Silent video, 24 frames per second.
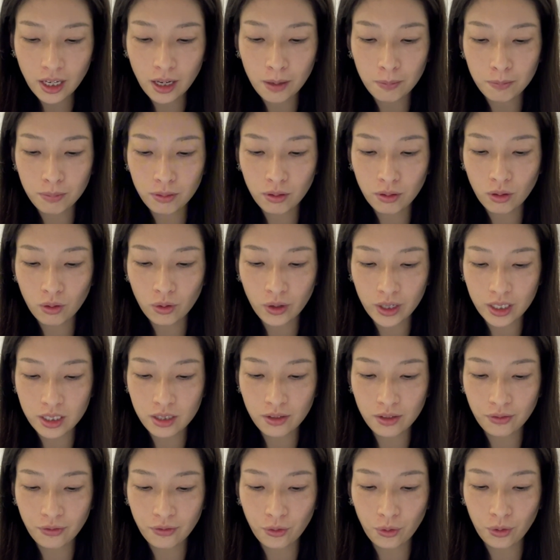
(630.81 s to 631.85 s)

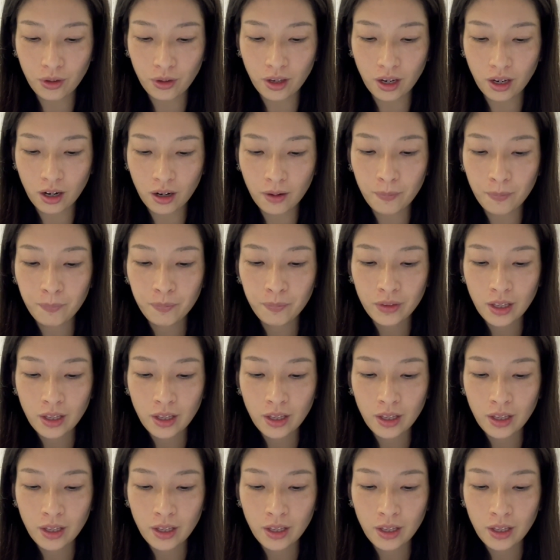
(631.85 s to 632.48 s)
employees for their